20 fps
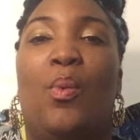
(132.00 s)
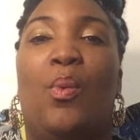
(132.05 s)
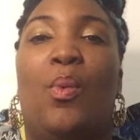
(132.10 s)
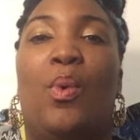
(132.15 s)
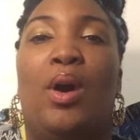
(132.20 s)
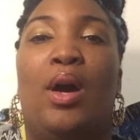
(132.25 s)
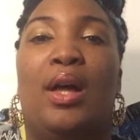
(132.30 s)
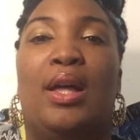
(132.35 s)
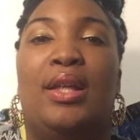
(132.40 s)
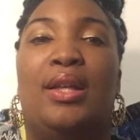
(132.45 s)

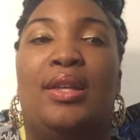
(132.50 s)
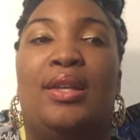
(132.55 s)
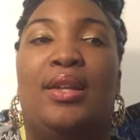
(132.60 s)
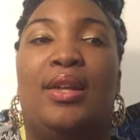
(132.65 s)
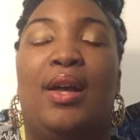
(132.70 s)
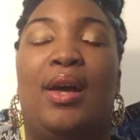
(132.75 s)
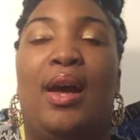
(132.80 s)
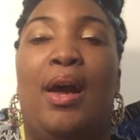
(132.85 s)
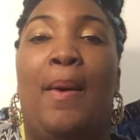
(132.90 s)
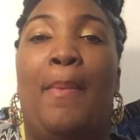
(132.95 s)
what
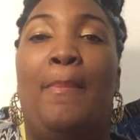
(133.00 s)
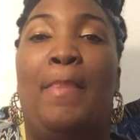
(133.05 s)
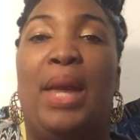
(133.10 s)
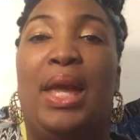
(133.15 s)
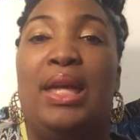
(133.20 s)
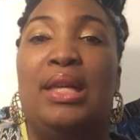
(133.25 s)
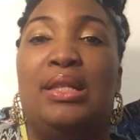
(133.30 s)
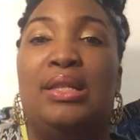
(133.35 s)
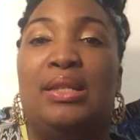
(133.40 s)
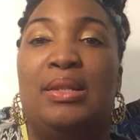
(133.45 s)

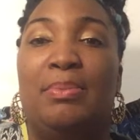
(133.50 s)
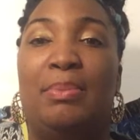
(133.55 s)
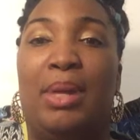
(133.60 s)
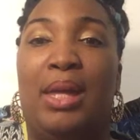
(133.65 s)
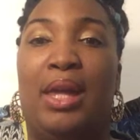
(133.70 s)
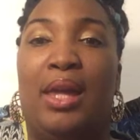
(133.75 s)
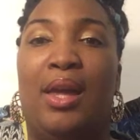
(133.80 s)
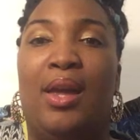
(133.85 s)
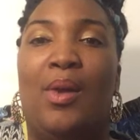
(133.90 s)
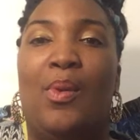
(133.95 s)
amazed
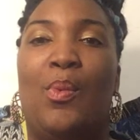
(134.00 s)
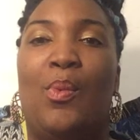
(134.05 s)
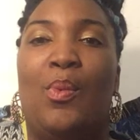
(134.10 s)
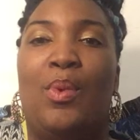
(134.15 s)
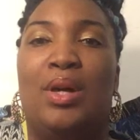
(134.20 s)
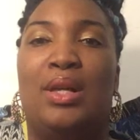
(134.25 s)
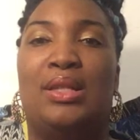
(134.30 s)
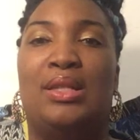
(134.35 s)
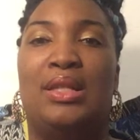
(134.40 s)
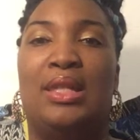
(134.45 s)
me
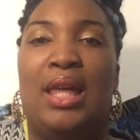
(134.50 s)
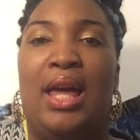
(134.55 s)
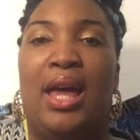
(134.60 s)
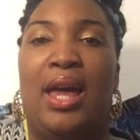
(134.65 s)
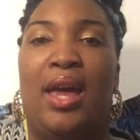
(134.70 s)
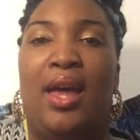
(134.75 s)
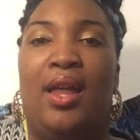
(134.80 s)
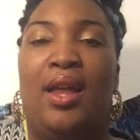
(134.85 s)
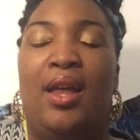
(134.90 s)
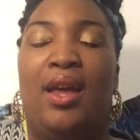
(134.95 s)
was
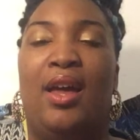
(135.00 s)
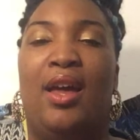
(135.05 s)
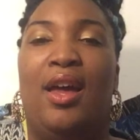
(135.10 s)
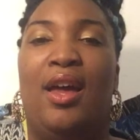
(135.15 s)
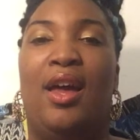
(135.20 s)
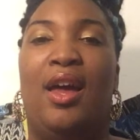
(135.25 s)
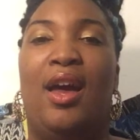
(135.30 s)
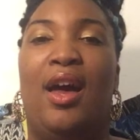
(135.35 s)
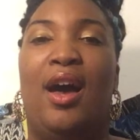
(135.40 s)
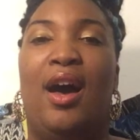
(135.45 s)
that
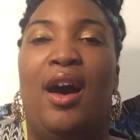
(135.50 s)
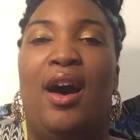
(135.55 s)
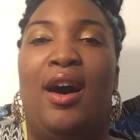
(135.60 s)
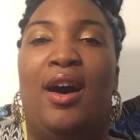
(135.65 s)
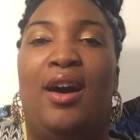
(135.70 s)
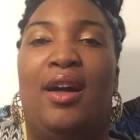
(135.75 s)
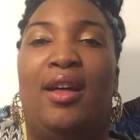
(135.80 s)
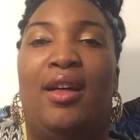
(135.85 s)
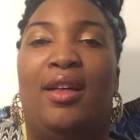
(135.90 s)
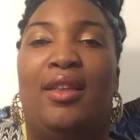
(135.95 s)

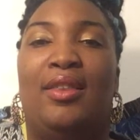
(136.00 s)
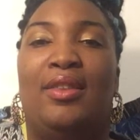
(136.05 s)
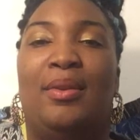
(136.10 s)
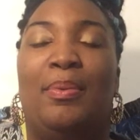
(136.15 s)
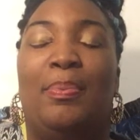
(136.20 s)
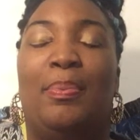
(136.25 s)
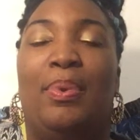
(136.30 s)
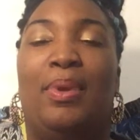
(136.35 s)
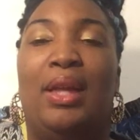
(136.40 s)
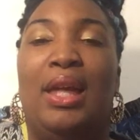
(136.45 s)
the
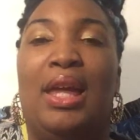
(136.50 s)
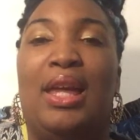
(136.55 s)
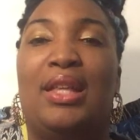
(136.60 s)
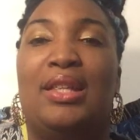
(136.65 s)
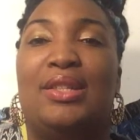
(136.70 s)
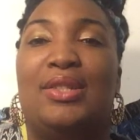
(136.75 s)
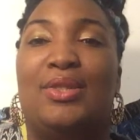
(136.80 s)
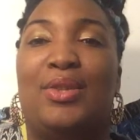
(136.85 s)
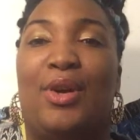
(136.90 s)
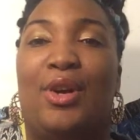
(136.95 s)

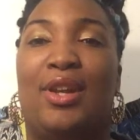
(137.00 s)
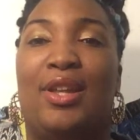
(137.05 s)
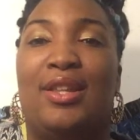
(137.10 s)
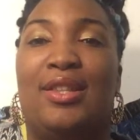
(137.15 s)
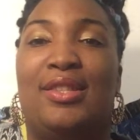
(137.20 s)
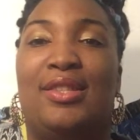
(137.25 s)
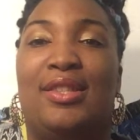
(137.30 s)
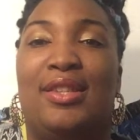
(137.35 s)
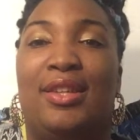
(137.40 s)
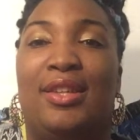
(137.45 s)
plant started
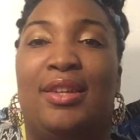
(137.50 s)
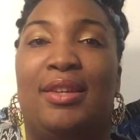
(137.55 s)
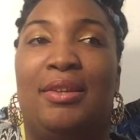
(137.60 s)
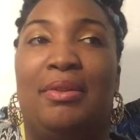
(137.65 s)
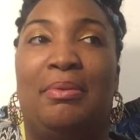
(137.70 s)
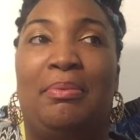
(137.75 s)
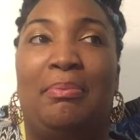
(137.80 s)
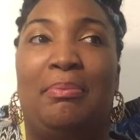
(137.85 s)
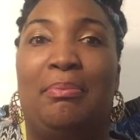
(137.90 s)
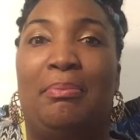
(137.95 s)

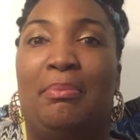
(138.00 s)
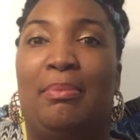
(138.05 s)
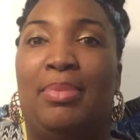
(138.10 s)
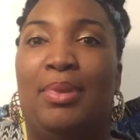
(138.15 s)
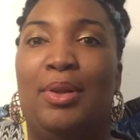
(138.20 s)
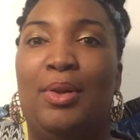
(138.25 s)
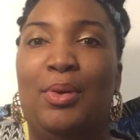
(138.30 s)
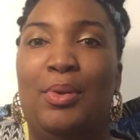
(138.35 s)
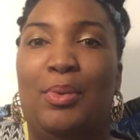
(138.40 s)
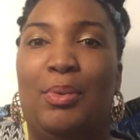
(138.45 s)
to
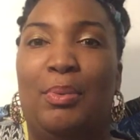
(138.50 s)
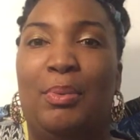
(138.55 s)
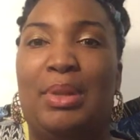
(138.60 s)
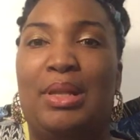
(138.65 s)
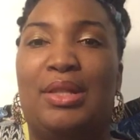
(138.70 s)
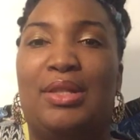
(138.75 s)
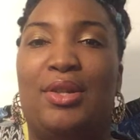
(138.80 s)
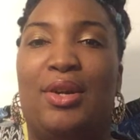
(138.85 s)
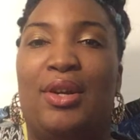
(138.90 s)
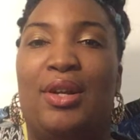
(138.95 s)
bloom.
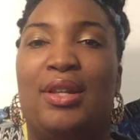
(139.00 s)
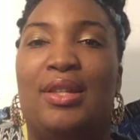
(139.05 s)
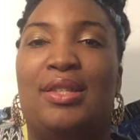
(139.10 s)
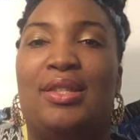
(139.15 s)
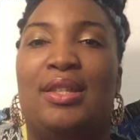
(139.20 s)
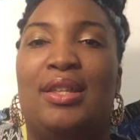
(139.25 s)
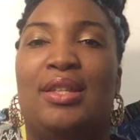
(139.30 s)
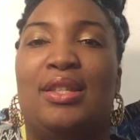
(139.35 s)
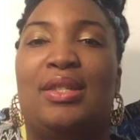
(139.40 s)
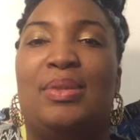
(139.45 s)
It
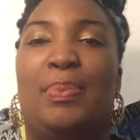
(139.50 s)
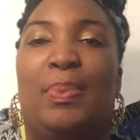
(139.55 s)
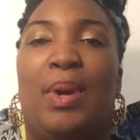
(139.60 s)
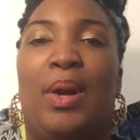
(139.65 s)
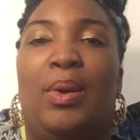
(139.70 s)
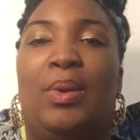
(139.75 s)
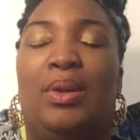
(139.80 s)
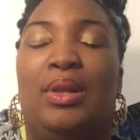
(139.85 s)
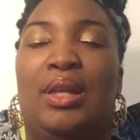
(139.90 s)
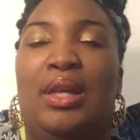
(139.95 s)
started to
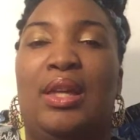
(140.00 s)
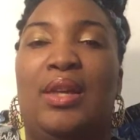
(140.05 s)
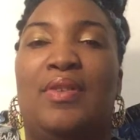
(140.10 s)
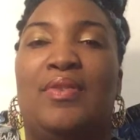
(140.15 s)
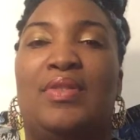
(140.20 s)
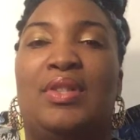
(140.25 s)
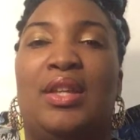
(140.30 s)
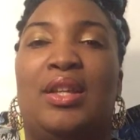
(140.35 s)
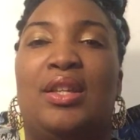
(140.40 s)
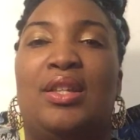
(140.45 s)
sprout
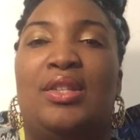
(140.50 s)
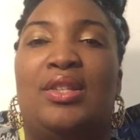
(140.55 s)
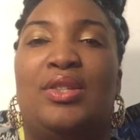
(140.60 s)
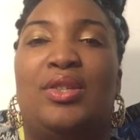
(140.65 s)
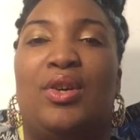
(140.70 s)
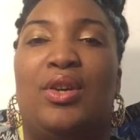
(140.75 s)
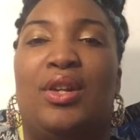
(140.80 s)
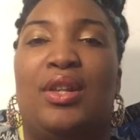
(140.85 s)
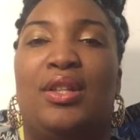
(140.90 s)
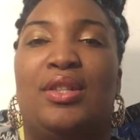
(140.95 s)
leaves and it
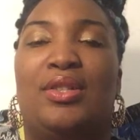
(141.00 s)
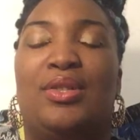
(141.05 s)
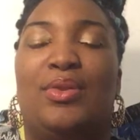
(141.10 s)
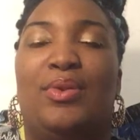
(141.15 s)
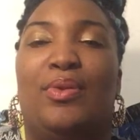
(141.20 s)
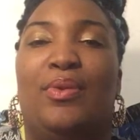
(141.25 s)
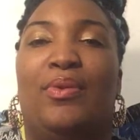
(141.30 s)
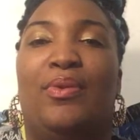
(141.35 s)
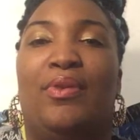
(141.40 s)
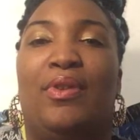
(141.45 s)
started
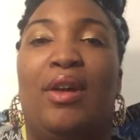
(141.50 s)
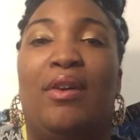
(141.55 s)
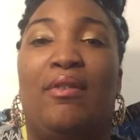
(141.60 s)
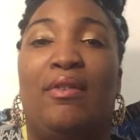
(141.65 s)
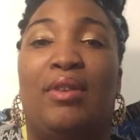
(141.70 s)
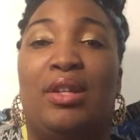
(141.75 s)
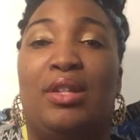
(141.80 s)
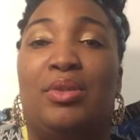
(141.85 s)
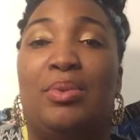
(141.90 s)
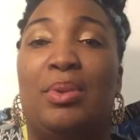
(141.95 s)
to
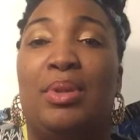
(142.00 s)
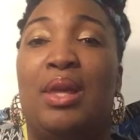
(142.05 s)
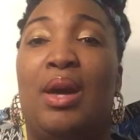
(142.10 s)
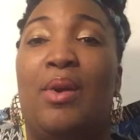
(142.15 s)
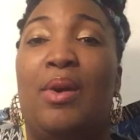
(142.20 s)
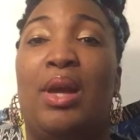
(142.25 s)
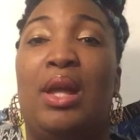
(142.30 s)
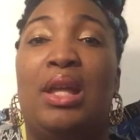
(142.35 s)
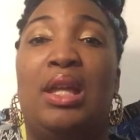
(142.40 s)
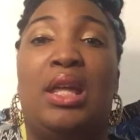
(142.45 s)
flourish
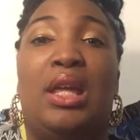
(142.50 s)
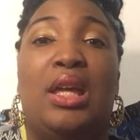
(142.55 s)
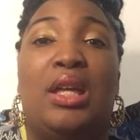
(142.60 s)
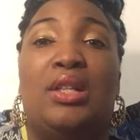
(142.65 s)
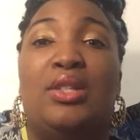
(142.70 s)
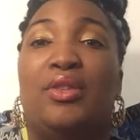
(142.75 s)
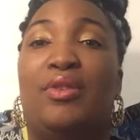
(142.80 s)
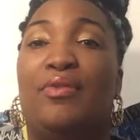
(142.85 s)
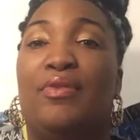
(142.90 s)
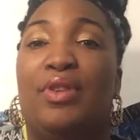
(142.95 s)
without any
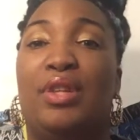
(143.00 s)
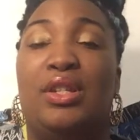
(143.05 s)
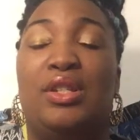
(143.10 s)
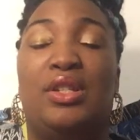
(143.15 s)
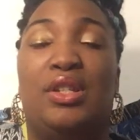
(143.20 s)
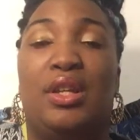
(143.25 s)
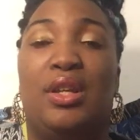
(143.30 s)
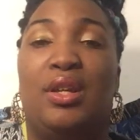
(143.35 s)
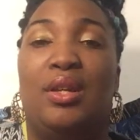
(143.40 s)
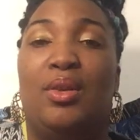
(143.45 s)

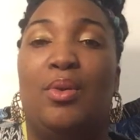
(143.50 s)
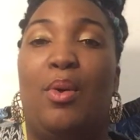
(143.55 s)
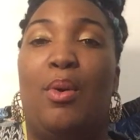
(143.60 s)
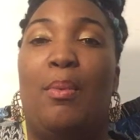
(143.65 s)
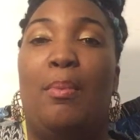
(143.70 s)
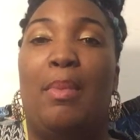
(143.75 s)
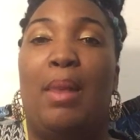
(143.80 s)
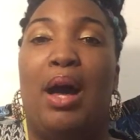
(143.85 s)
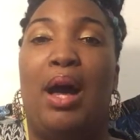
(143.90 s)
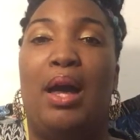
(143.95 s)
intervention
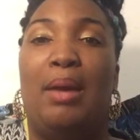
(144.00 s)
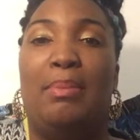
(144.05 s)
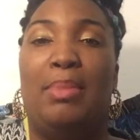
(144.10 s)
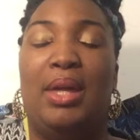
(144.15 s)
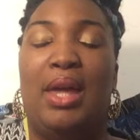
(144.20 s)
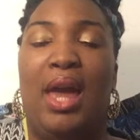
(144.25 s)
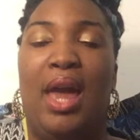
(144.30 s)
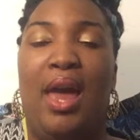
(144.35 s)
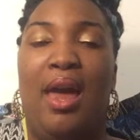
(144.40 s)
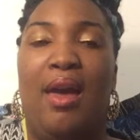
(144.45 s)
on my
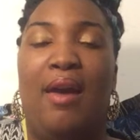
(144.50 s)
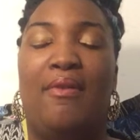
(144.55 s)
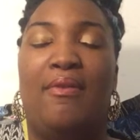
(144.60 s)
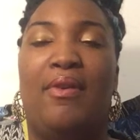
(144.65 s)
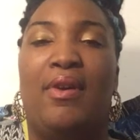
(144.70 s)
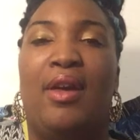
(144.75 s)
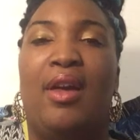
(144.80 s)
behalf.